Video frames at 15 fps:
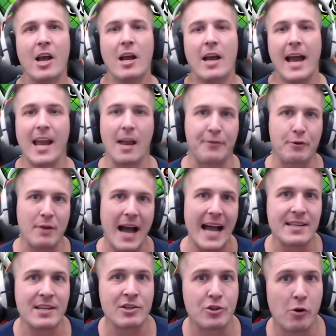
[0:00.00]
Hey, if you
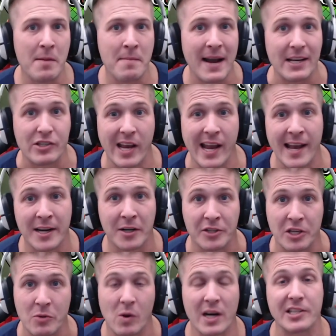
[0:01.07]
guys enjoy my channel
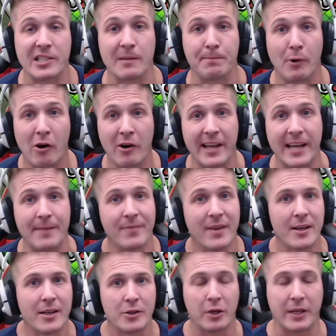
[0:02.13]
and you want to support it,
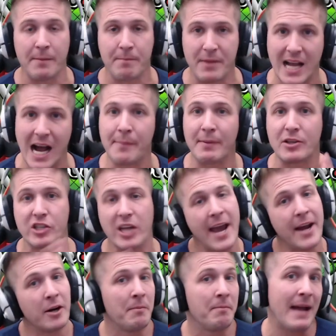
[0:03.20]
you can become a
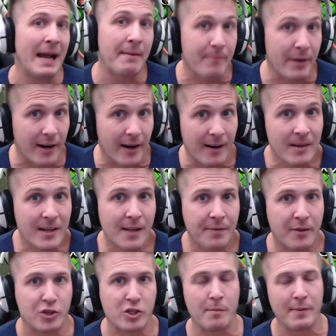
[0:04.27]
channel member.
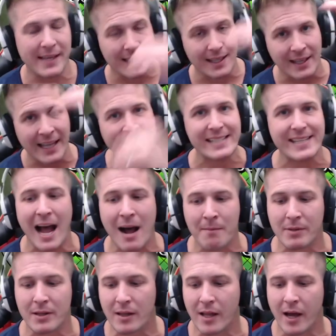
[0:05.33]
There should be a link down
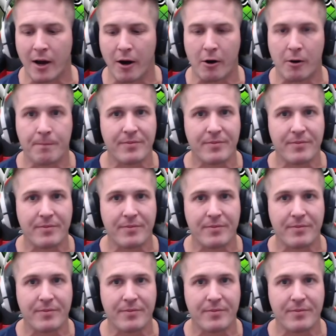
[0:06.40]
below.